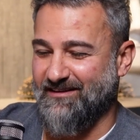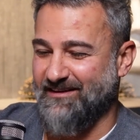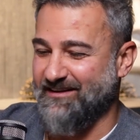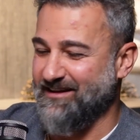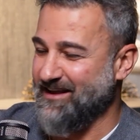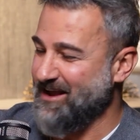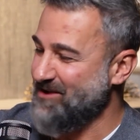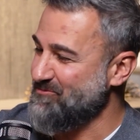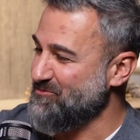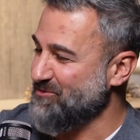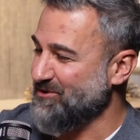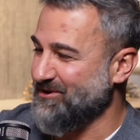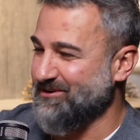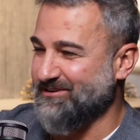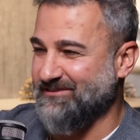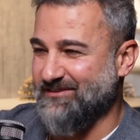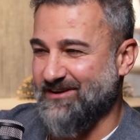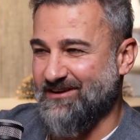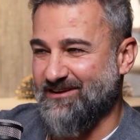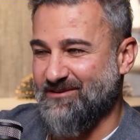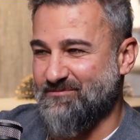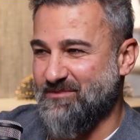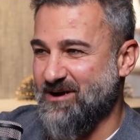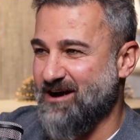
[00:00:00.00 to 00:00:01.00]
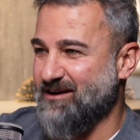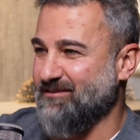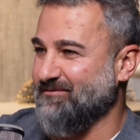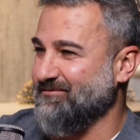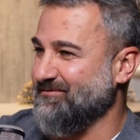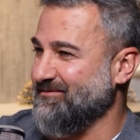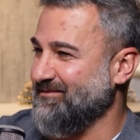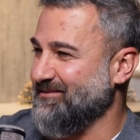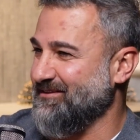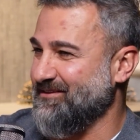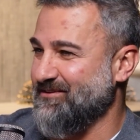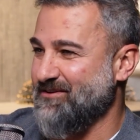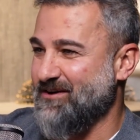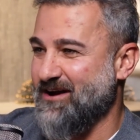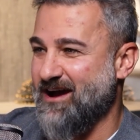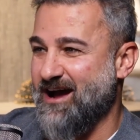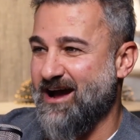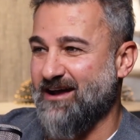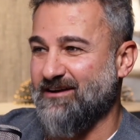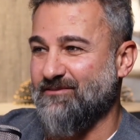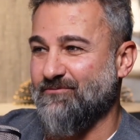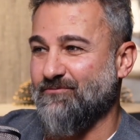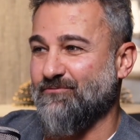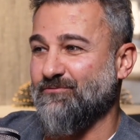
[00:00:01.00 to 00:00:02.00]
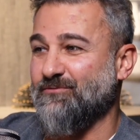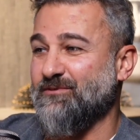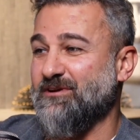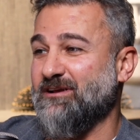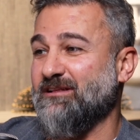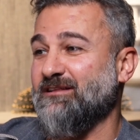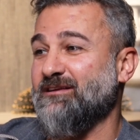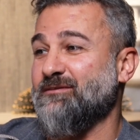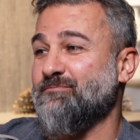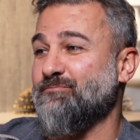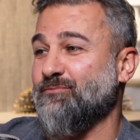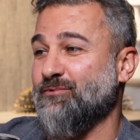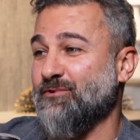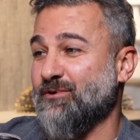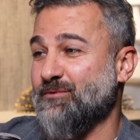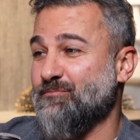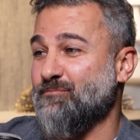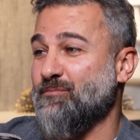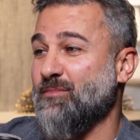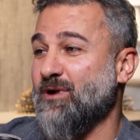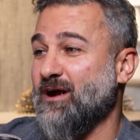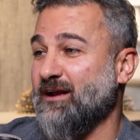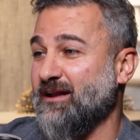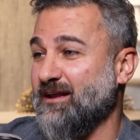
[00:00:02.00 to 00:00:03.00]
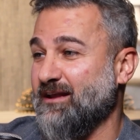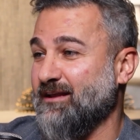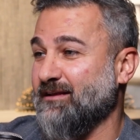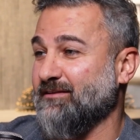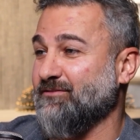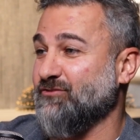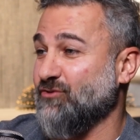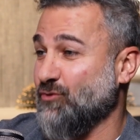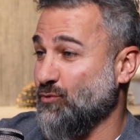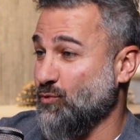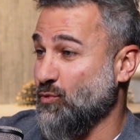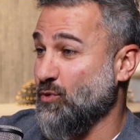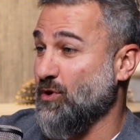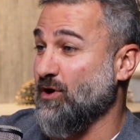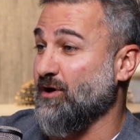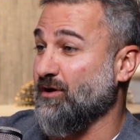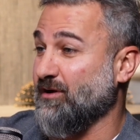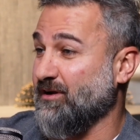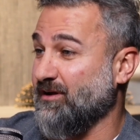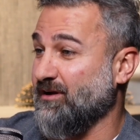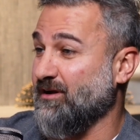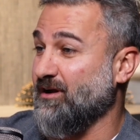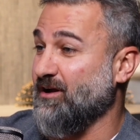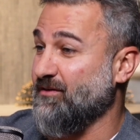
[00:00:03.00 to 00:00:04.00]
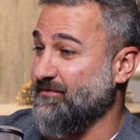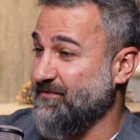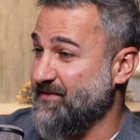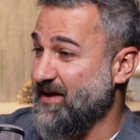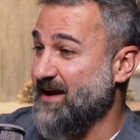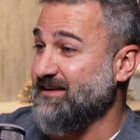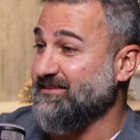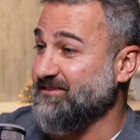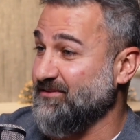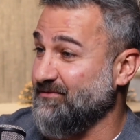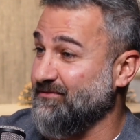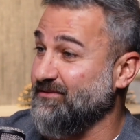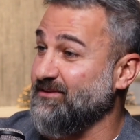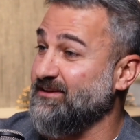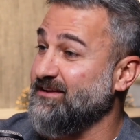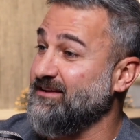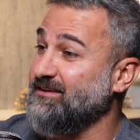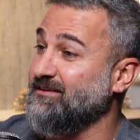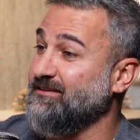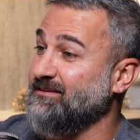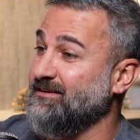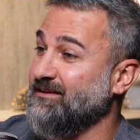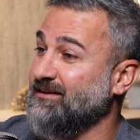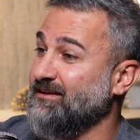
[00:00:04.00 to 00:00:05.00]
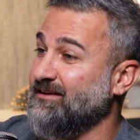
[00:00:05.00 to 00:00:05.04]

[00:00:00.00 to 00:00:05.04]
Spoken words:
again, we're going to talk about how to really put money to work effectively,